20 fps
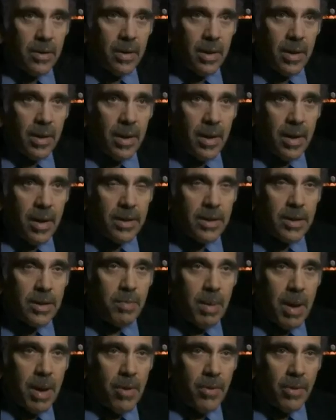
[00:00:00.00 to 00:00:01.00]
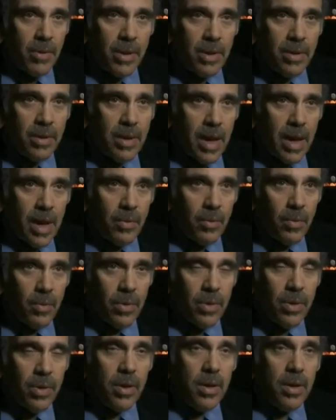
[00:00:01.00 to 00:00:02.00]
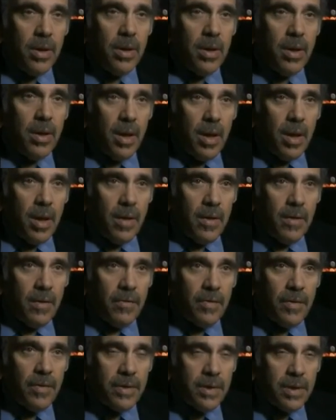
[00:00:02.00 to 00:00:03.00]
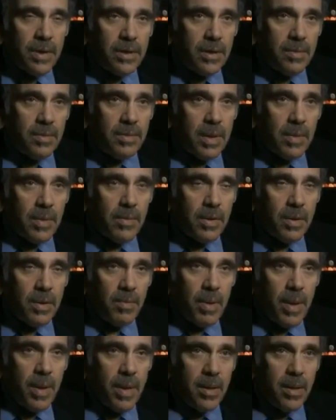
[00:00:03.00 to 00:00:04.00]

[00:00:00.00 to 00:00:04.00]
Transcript: here, a, a spiraling downward of the systems that we're